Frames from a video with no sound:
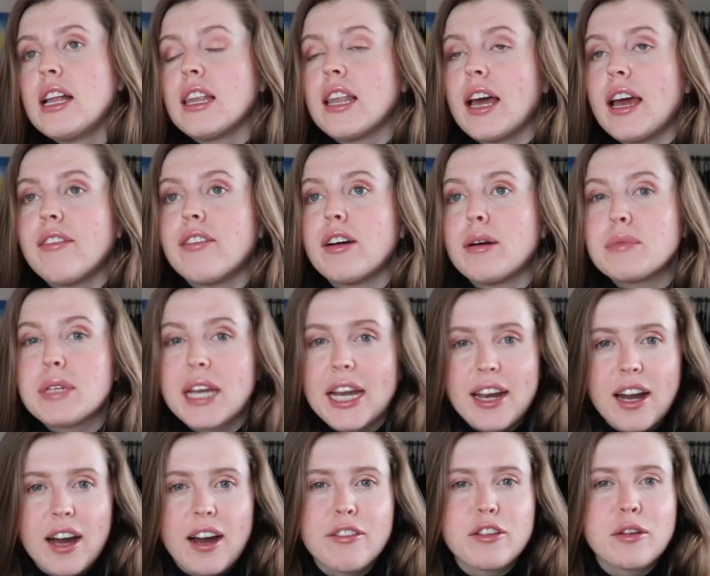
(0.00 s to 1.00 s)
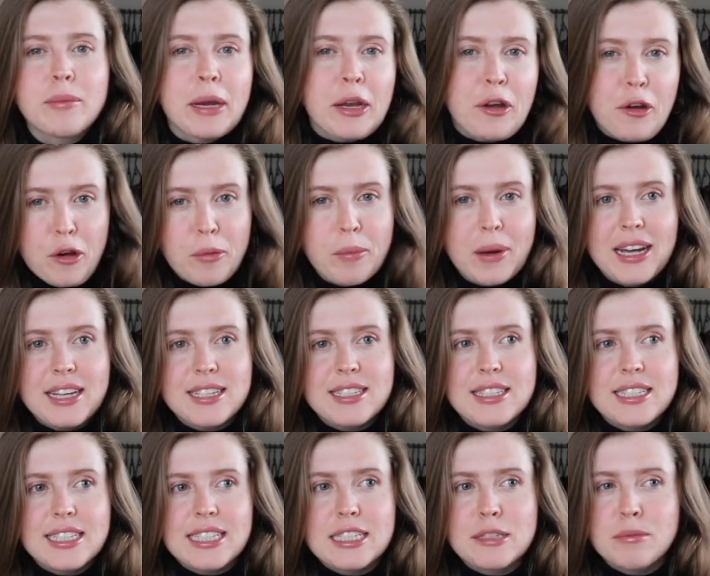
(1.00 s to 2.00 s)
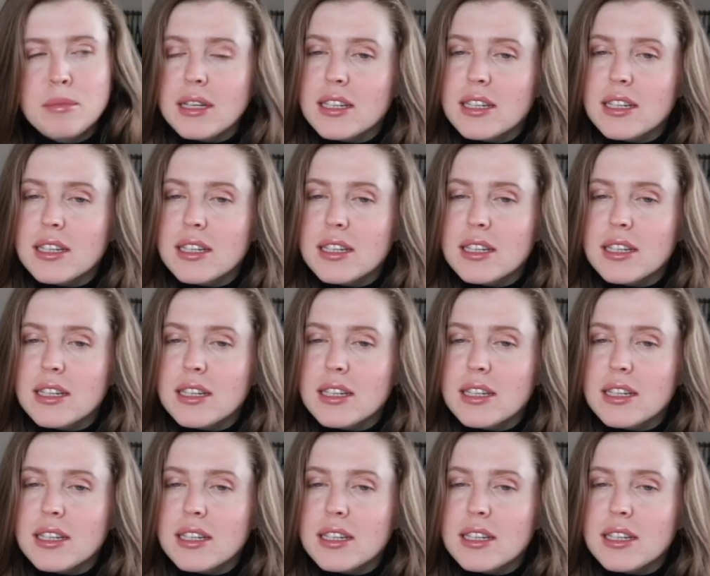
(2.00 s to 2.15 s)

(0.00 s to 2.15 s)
life update after my no by 6